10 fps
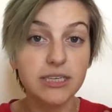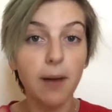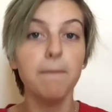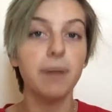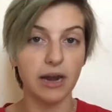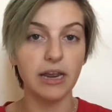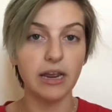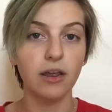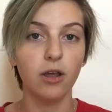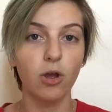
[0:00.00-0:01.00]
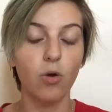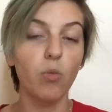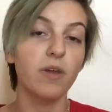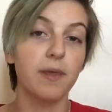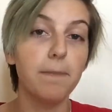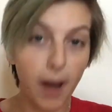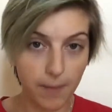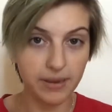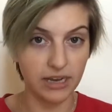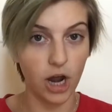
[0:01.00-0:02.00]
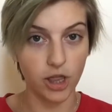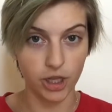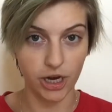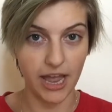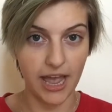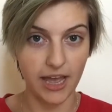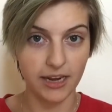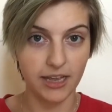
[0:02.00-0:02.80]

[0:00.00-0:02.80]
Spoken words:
somebody with a pumpkin on their head,